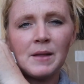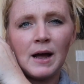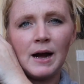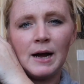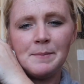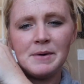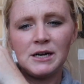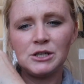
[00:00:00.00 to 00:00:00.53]

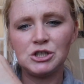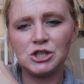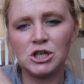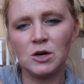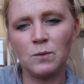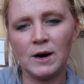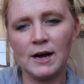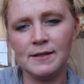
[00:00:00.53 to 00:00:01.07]
I'm not
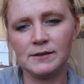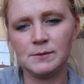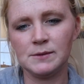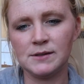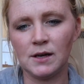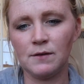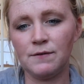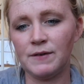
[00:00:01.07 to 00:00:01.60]
sure why this
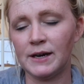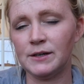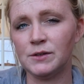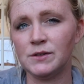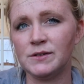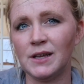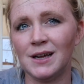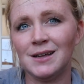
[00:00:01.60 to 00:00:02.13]
was on final
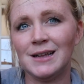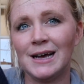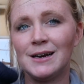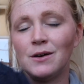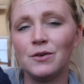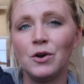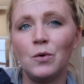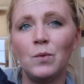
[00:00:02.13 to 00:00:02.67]
sale. I
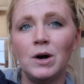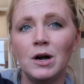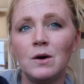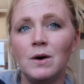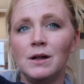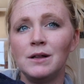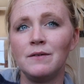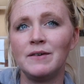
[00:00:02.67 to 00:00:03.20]
don't know what
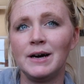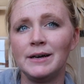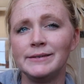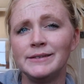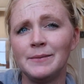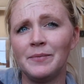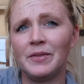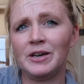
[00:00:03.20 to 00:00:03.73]

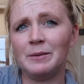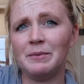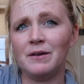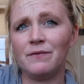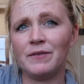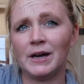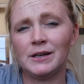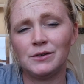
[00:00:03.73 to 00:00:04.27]
qualifies something to be
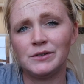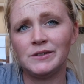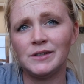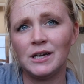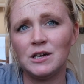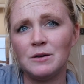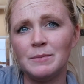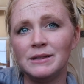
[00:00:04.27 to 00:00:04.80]
final
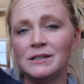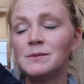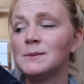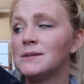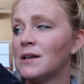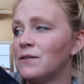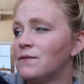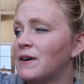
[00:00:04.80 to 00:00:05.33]
sale, but this
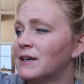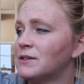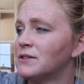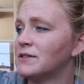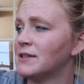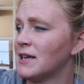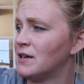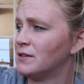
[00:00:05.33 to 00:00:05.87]
was on final
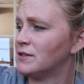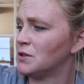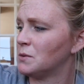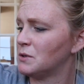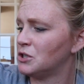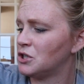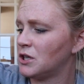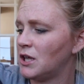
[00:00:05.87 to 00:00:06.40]
sale. So
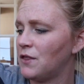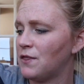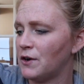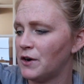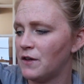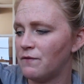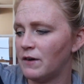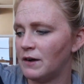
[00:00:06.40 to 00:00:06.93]
originally
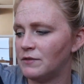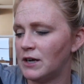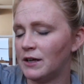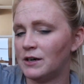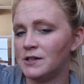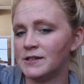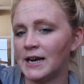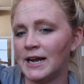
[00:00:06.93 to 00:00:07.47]
$35
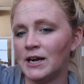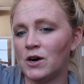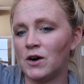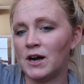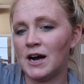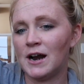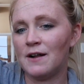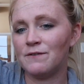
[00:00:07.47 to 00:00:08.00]
and I
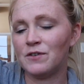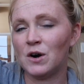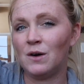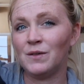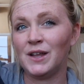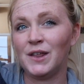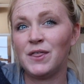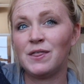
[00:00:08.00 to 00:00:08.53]
got it for
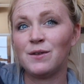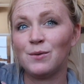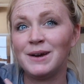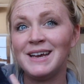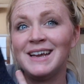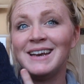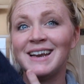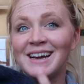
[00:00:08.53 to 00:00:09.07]
only
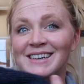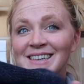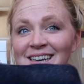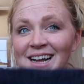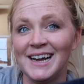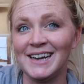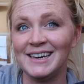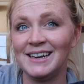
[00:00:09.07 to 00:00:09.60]

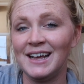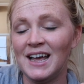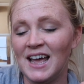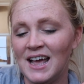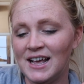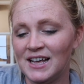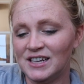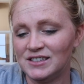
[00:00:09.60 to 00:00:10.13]
$3.99.
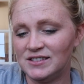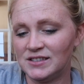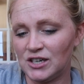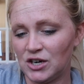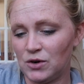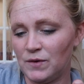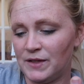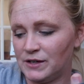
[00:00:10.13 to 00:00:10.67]

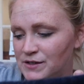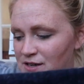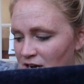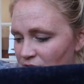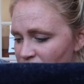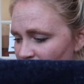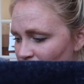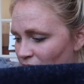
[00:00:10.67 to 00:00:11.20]
So there's
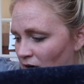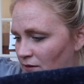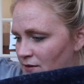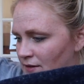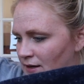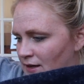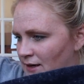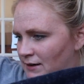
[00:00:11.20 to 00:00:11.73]
nothing wrong
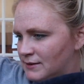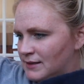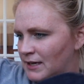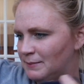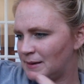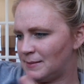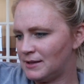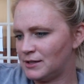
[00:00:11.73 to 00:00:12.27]
with it. I was
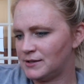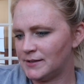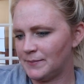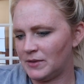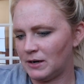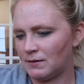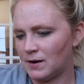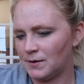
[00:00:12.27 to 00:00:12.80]
like, maybe there's
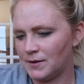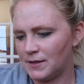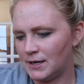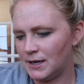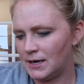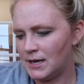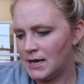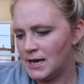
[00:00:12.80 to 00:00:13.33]
something wrong with
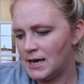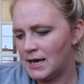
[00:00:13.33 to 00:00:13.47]
it.